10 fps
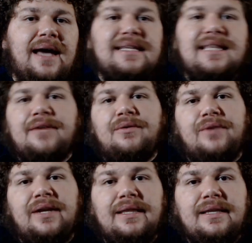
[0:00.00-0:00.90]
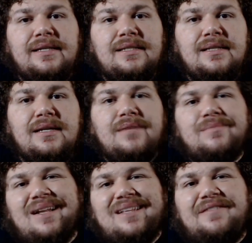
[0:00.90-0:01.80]
did like rereading this,
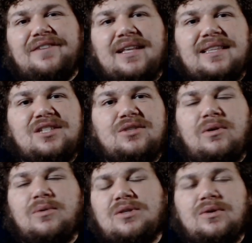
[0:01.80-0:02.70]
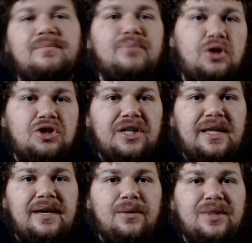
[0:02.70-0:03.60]
but I did feel like the story was sort of pushing
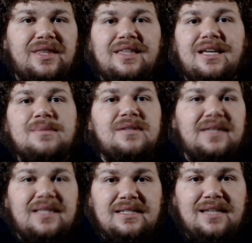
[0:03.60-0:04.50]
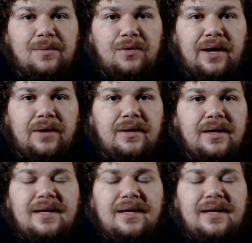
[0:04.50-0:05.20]
it with the themes of it this time around.